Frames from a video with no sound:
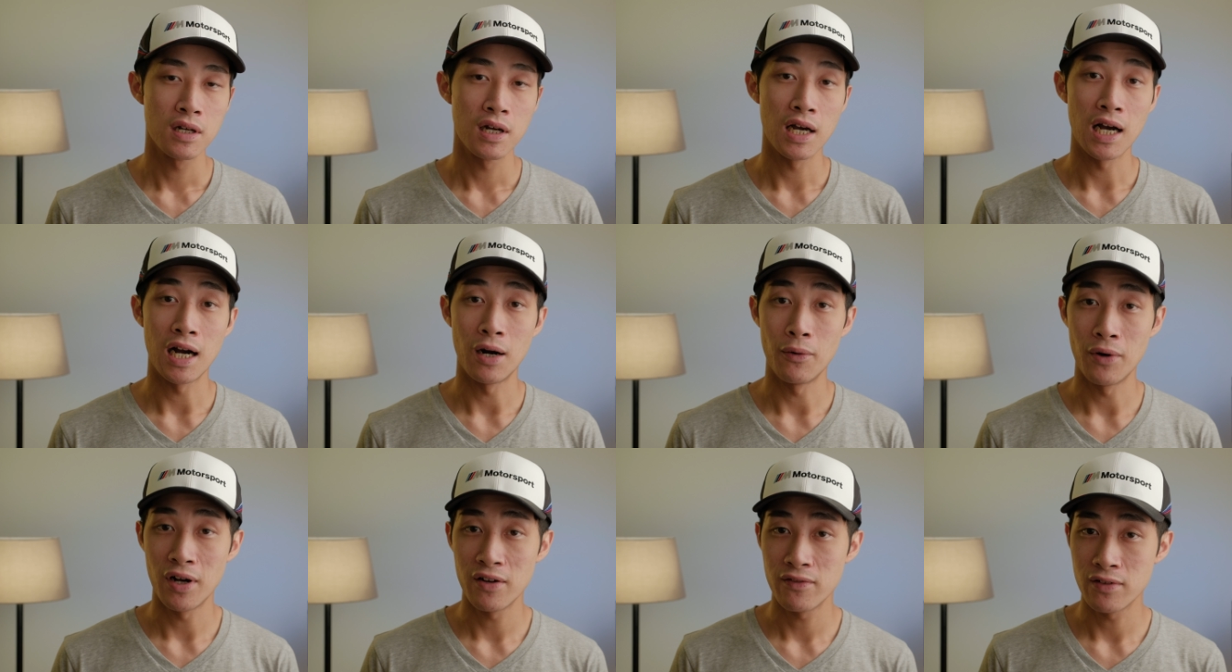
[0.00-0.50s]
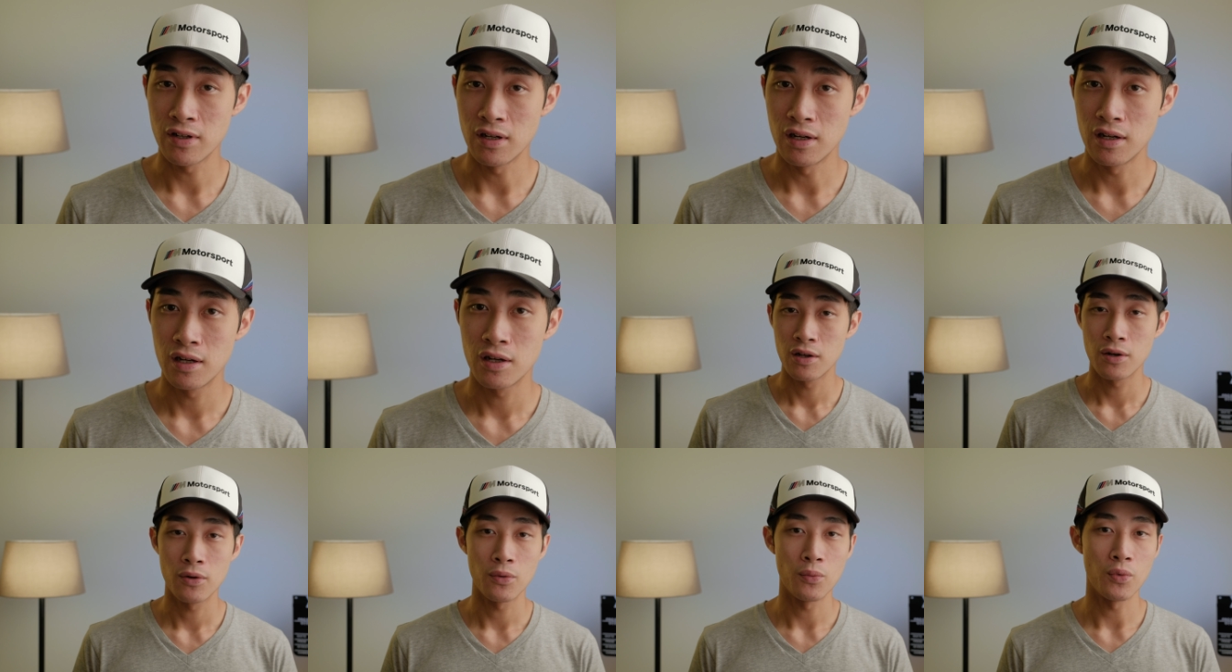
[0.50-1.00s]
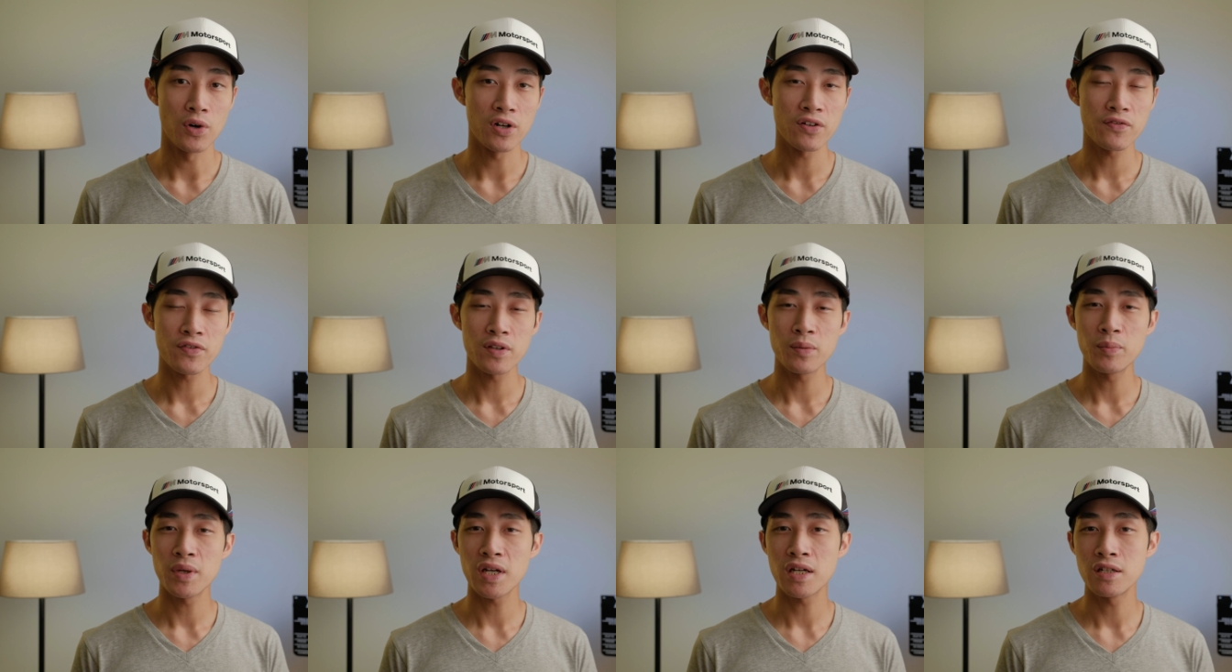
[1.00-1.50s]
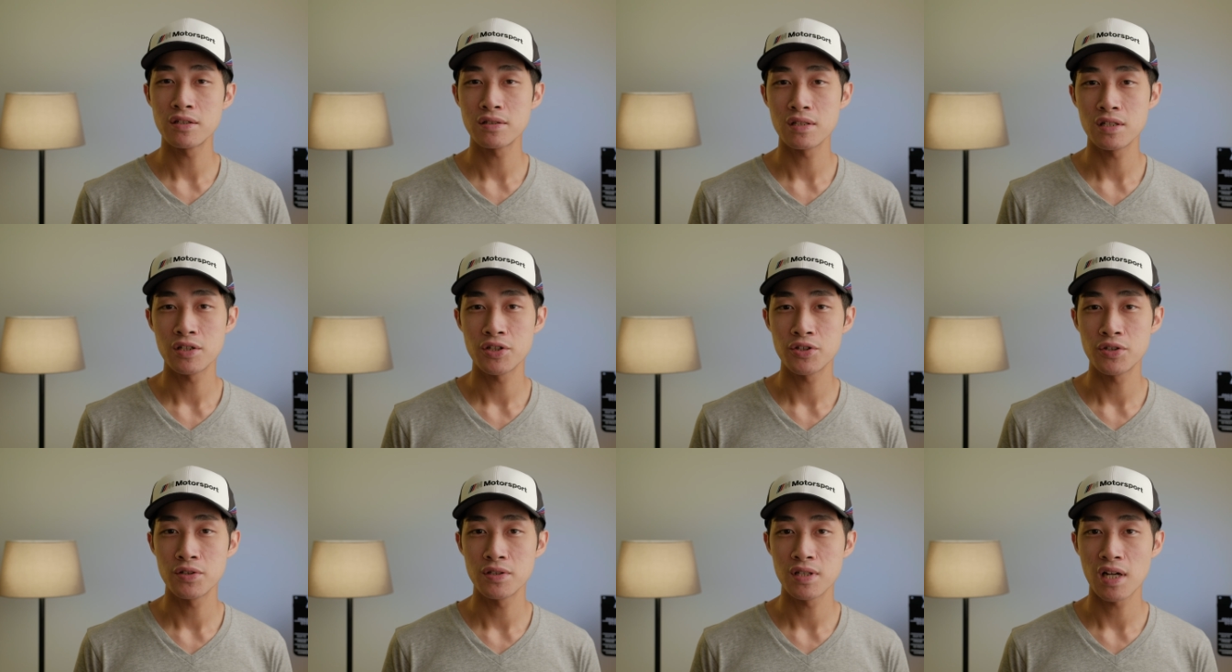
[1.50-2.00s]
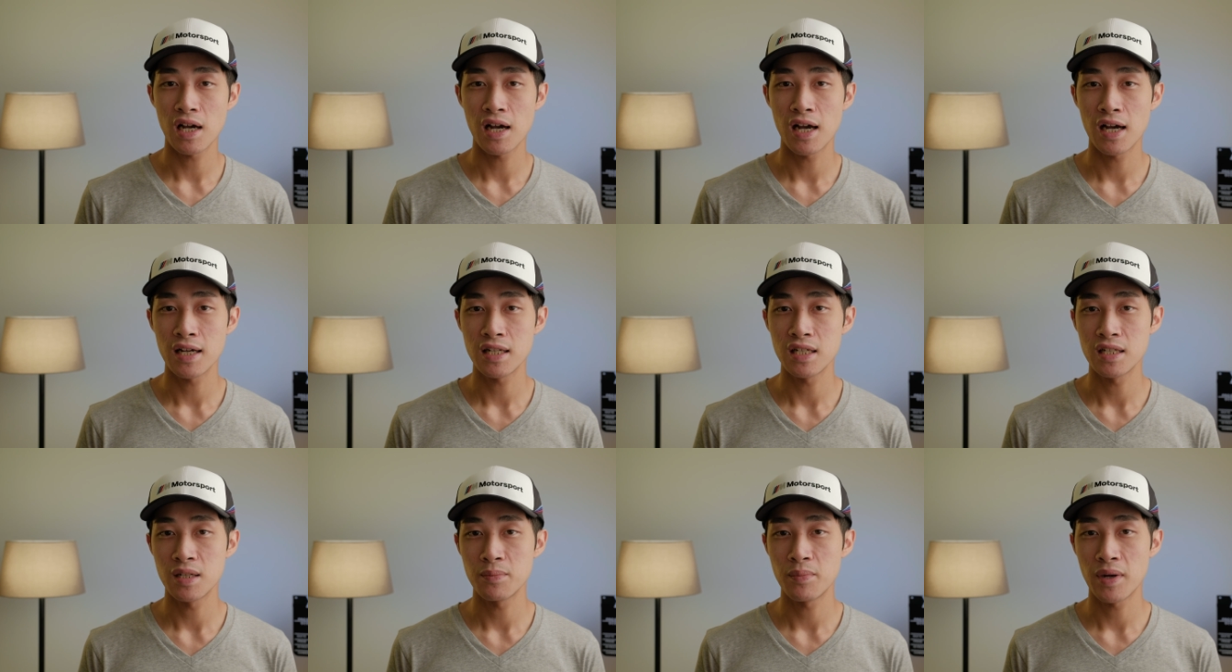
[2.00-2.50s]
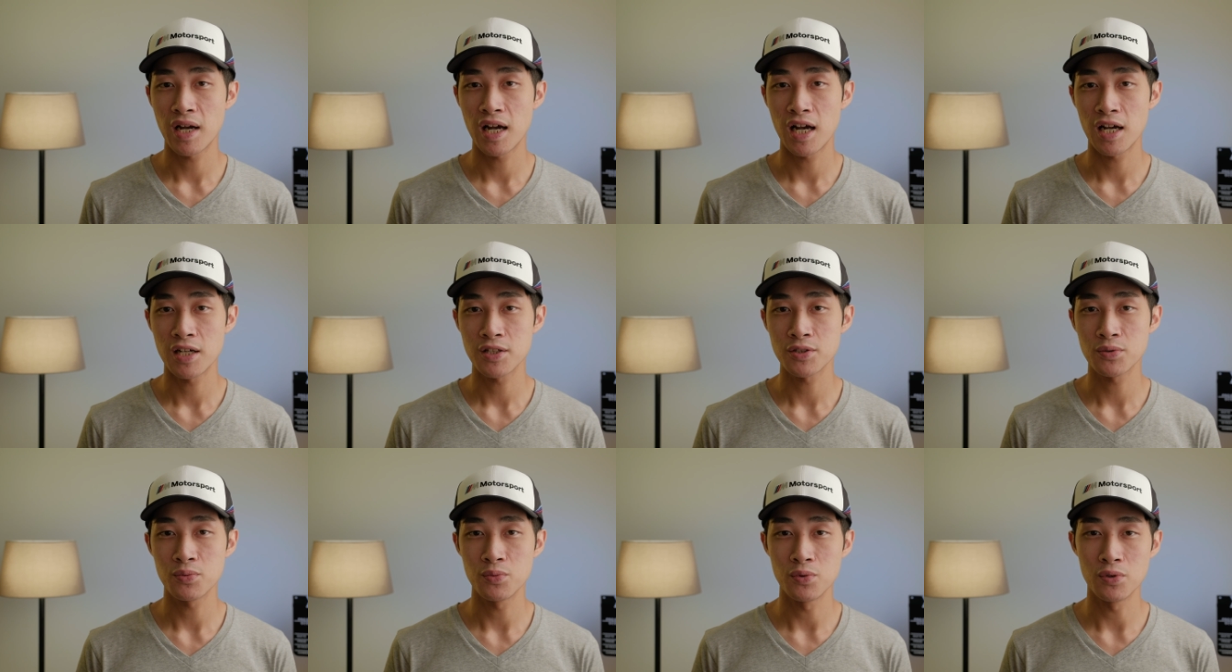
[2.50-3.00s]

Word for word: However, one of the biggest issues I had in the past